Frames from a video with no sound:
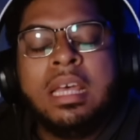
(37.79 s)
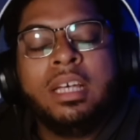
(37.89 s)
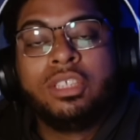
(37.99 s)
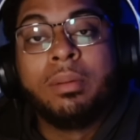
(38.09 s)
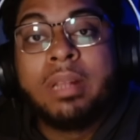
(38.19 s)

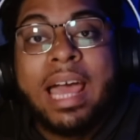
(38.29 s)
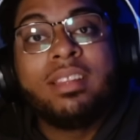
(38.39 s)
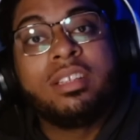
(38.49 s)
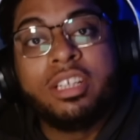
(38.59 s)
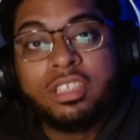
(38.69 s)
So I'm glad
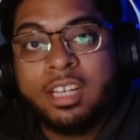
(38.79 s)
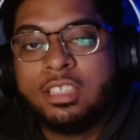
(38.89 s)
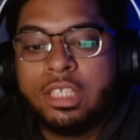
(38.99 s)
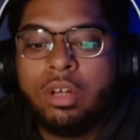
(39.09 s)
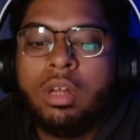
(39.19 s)
that they're
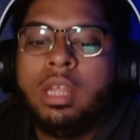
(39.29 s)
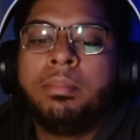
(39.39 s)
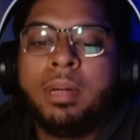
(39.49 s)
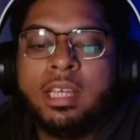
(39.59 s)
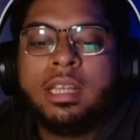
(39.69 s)
touching on it,
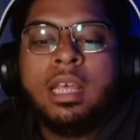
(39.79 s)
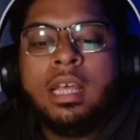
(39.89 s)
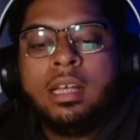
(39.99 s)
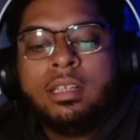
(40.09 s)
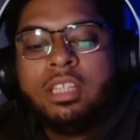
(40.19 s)
but
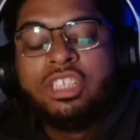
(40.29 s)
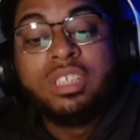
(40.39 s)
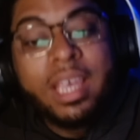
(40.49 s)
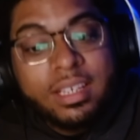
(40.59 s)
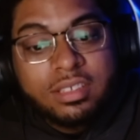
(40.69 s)
the
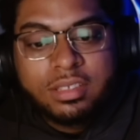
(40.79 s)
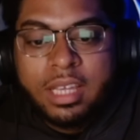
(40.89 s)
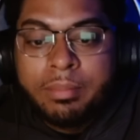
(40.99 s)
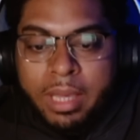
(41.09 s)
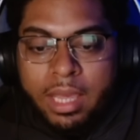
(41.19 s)
changes they
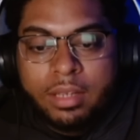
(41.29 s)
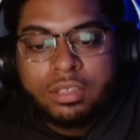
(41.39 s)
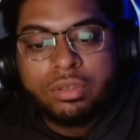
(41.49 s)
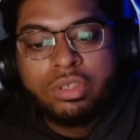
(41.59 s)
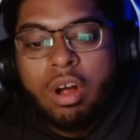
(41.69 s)
made.
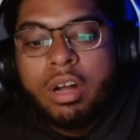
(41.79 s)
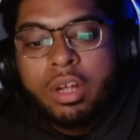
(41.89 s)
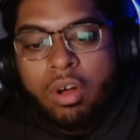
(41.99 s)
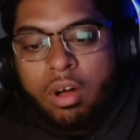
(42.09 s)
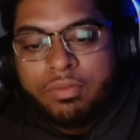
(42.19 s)
So starting
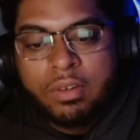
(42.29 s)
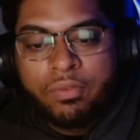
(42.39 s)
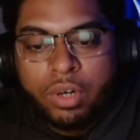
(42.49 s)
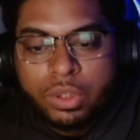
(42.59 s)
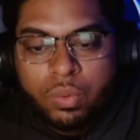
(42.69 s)
off, the
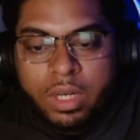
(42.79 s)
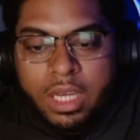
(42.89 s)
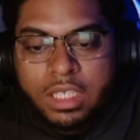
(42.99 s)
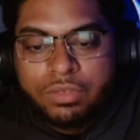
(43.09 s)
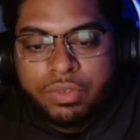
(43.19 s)
first one
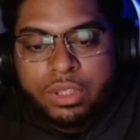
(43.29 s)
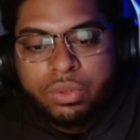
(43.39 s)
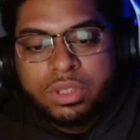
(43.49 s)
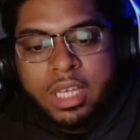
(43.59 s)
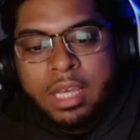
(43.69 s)
is reduce
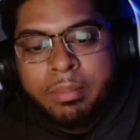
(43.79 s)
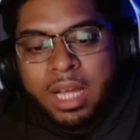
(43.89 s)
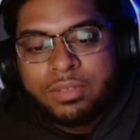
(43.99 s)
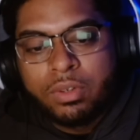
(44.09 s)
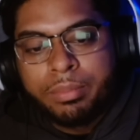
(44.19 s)
the
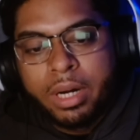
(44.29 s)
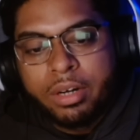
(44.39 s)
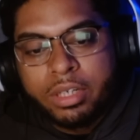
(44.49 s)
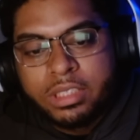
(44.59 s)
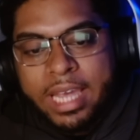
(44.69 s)
hitbox for breaker
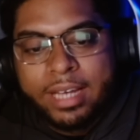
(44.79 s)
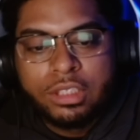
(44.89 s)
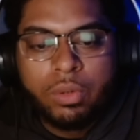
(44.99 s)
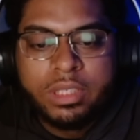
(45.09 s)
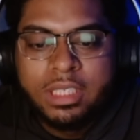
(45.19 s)
attack.
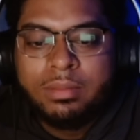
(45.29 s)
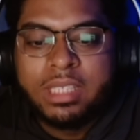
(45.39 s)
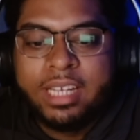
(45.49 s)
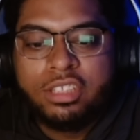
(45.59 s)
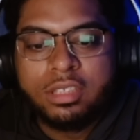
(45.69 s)
So it seems
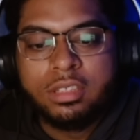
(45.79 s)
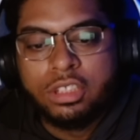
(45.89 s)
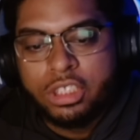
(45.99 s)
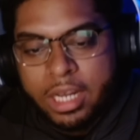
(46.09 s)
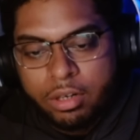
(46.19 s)
like just in
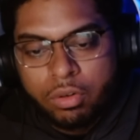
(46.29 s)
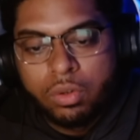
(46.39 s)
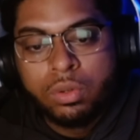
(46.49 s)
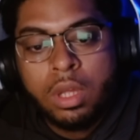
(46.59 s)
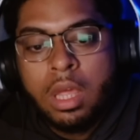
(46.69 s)

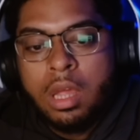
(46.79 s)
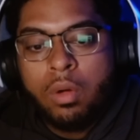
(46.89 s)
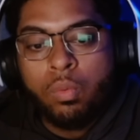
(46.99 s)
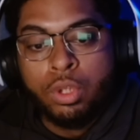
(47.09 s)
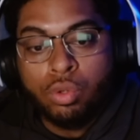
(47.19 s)
general,
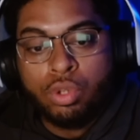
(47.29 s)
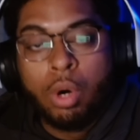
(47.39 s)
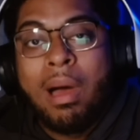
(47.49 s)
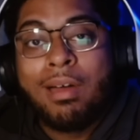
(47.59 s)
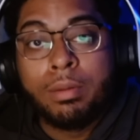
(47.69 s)
when you throw
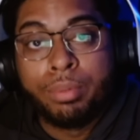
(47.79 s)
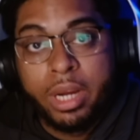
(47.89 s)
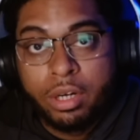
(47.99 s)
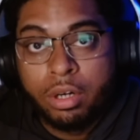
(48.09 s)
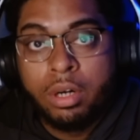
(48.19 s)
out a
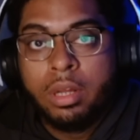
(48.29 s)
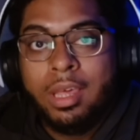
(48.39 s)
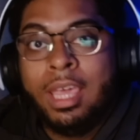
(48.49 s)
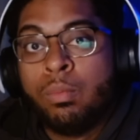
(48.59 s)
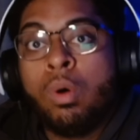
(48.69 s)
breaker,
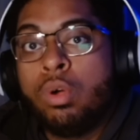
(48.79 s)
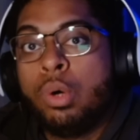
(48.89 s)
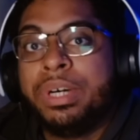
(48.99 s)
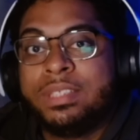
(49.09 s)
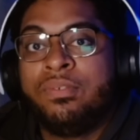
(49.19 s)
it won't go
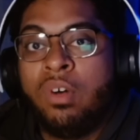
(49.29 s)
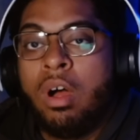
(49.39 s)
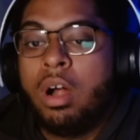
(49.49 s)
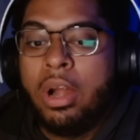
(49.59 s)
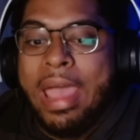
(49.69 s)
as
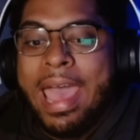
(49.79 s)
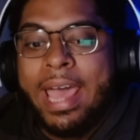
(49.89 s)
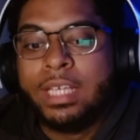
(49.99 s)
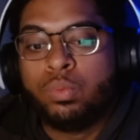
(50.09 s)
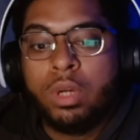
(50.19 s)
far
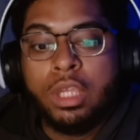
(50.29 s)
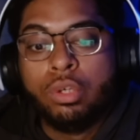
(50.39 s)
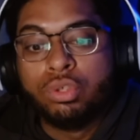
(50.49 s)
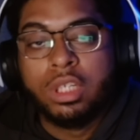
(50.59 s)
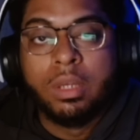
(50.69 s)
as what it
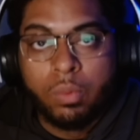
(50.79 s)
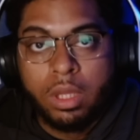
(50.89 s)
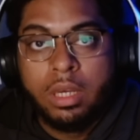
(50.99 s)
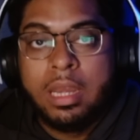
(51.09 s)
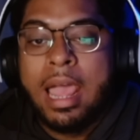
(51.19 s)
usually would.
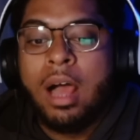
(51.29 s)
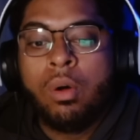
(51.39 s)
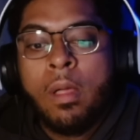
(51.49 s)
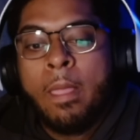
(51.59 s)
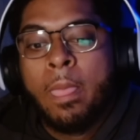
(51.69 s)
Now,
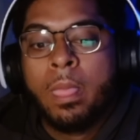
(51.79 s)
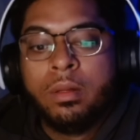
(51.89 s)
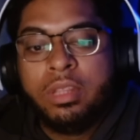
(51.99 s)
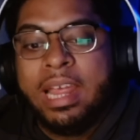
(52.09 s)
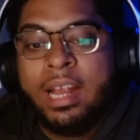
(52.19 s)

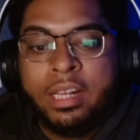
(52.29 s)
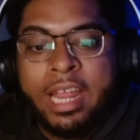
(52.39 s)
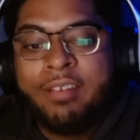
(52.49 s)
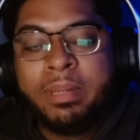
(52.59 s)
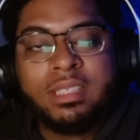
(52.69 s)
there
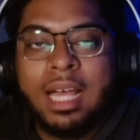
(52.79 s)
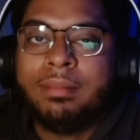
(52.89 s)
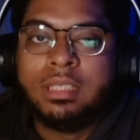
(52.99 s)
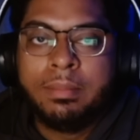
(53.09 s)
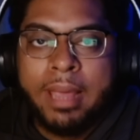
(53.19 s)
have been times
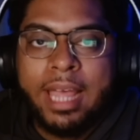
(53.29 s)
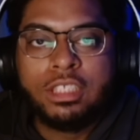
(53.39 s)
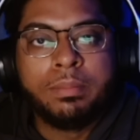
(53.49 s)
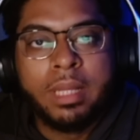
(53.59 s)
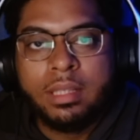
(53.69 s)
in the past
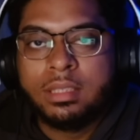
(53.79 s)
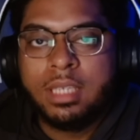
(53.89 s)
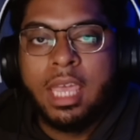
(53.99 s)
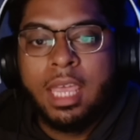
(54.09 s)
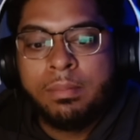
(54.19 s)
you're playing this
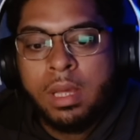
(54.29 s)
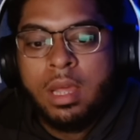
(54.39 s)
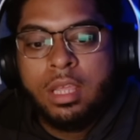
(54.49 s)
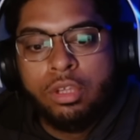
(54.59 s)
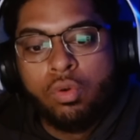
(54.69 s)
game,
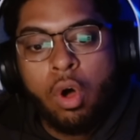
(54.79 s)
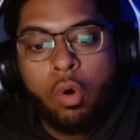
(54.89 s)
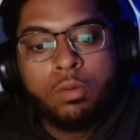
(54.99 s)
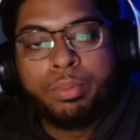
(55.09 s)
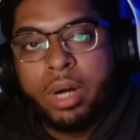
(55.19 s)
you
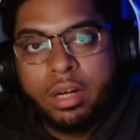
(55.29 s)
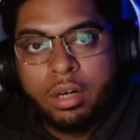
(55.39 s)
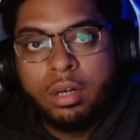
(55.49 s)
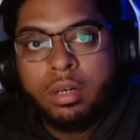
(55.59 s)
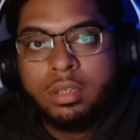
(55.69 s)
hold
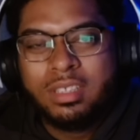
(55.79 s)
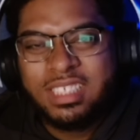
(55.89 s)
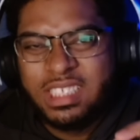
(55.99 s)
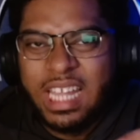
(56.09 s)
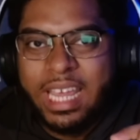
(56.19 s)
breaker
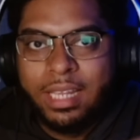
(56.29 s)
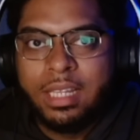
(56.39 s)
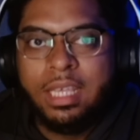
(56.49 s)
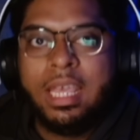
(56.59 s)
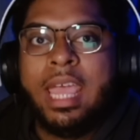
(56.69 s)

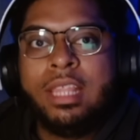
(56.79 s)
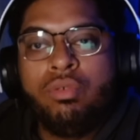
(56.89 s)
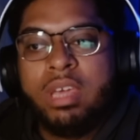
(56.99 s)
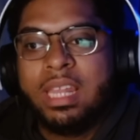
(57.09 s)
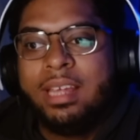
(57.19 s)
slightly and you
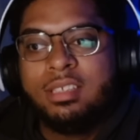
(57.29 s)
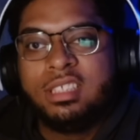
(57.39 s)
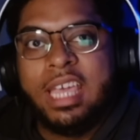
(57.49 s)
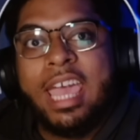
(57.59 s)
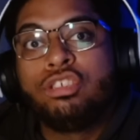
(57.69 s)
get like this
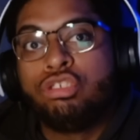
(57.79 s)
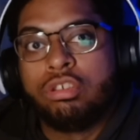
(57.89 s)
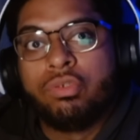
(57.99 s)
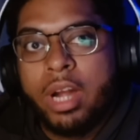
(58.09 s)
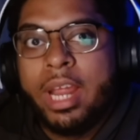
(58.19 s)
extra
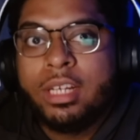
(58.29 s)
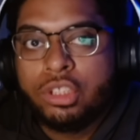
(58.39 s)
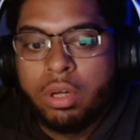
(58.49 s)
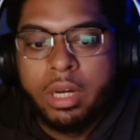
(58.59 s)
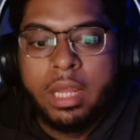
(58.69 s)
range
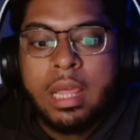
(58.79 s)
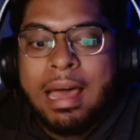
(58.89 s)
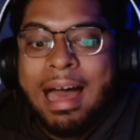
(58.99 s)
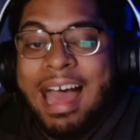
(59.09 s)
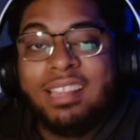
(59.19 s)
on it.
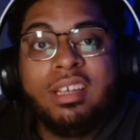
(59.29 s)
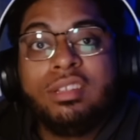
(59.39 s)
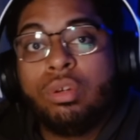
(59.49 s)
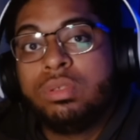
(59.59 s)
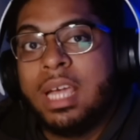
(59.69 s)
I think
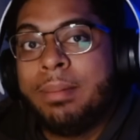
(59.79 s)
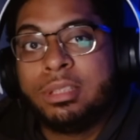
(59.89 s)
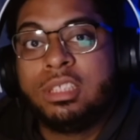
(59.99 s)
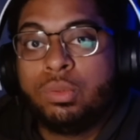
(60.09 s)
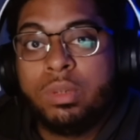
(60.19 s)
those type of
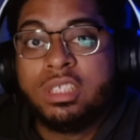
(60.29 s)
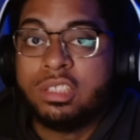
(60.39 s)
situations are